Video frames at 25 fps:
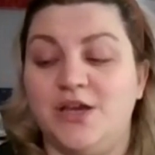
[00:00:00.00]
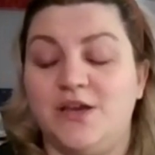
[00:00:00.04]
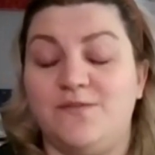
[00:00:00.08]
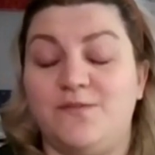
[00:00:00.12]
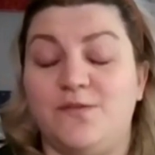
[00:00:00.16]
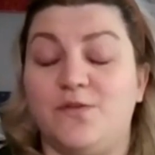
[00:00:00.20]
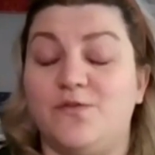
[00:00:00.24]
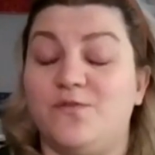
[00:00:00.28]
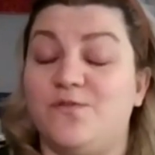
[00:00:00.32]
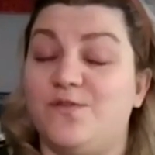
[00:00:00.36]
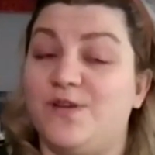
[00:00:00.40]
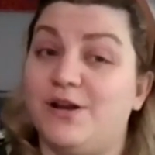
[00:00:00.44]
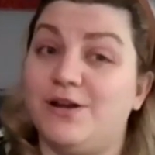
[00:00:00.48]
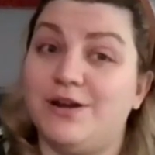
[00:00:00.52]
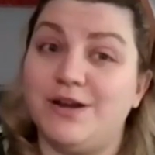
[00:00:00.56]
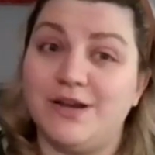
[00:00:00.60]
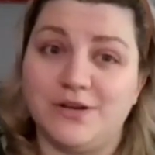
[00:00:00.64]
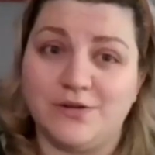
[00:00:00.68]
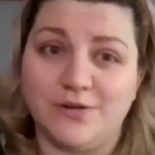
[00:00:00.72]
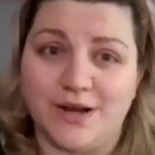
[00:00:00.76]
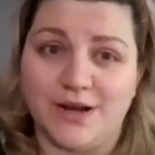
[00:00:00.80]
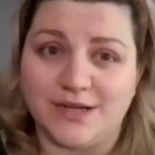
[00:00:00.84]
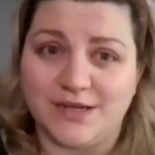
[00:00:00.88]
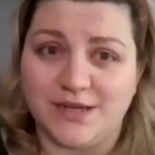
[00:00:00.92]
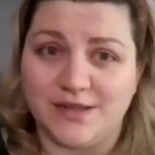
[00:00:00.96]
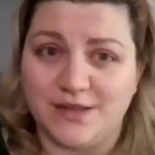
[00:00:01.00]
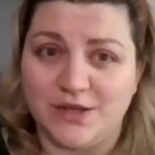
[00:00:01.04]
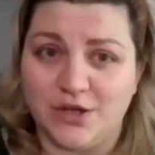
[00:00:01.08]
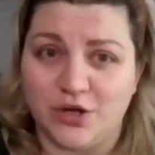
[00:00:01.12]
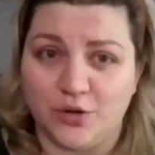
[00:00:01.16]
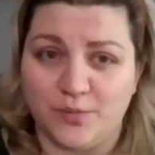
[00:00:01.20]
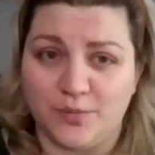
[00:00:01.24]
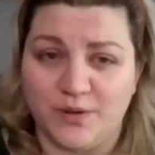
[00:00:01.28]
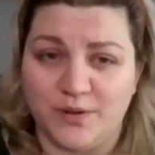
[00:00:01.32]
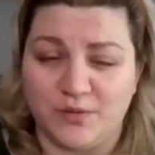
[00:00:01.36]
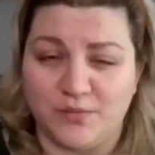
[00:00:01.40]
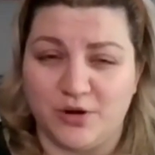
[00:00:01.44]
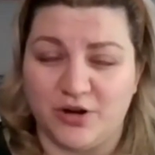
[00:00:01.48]
If you're very direct in the
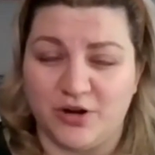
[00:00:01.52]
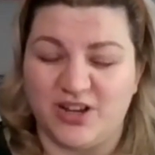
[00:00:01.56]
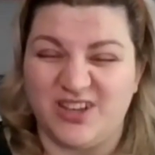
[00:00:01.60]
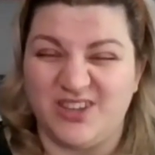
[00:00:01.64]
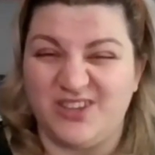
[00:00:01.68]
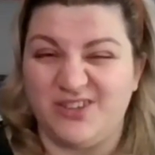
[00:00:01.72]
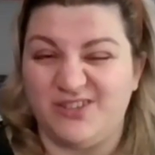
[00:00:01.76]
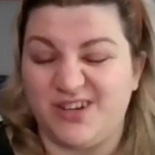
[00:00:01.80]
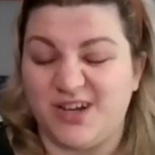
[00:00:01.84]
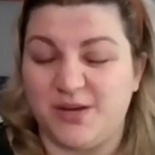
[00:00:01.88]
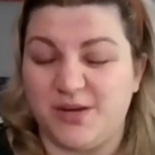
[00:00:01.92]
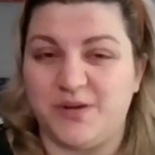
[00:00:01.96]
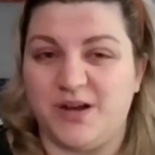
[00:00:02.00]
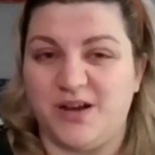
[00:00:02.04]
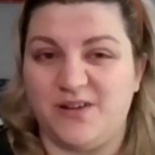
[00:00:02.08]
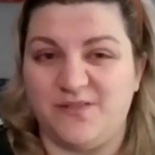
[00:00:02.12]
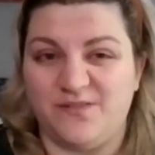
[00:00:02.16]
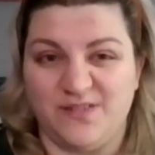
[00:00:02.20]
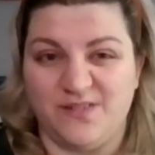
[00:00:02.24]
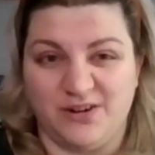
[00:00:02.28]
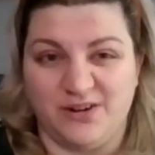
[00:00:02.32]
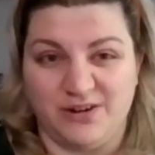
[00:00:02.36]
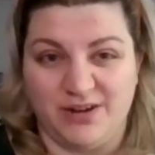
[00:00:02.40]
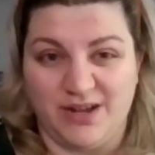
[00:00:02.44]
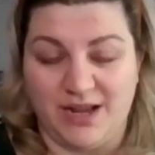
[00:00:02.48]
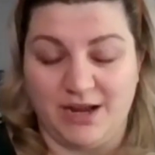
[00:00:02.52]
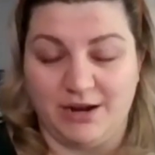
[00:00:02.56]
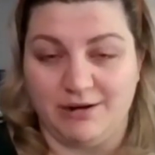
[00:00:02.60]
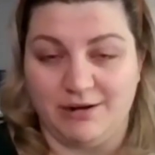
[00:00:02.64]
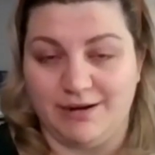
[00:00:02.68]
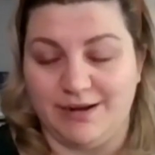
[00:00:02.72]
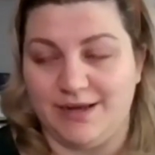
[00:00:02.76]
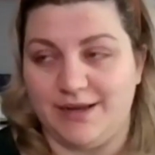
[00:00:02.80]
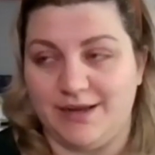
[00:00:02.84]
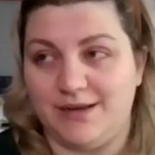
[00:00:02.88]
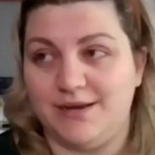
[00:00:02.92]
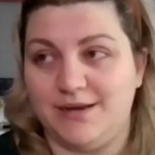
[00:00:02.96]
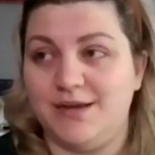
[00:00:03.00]
European market, you come off very
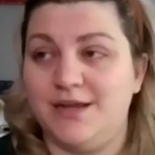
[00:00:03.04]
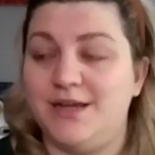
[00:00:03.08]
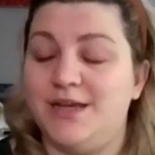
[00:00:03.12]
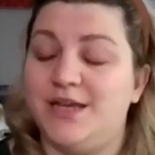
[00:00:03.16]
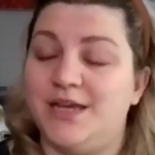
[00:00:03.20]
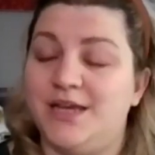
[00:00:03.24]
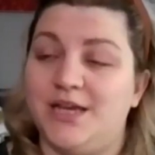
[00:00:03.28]
arrogant.